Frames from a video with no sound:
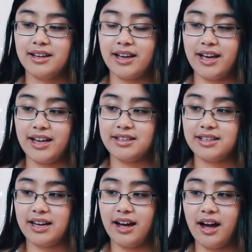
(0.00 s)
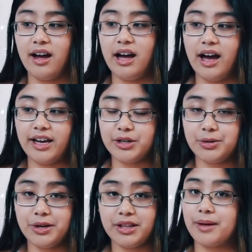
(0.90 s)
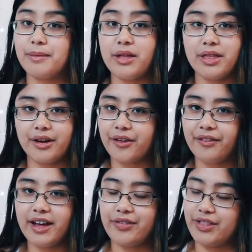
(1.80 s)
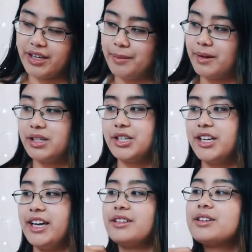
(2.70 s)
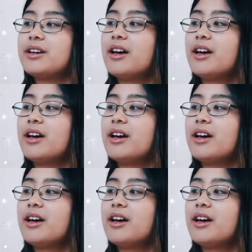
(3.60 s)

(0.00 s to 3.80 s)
and I enjoy them. They're fun, they keep me entertained.